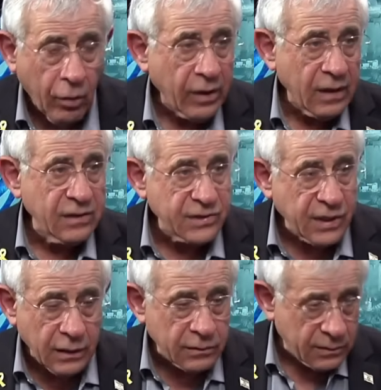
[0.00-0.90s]
or another
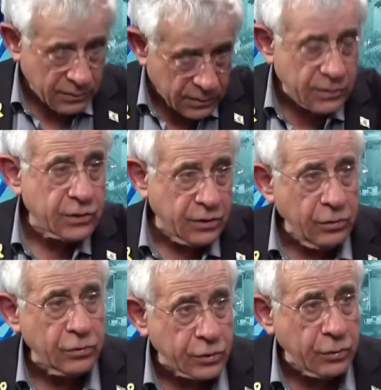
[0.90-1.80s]
sect,
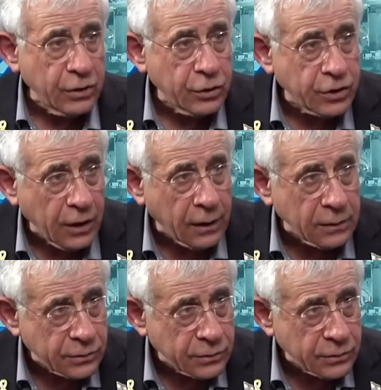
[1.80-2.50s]
Sunni, Shia,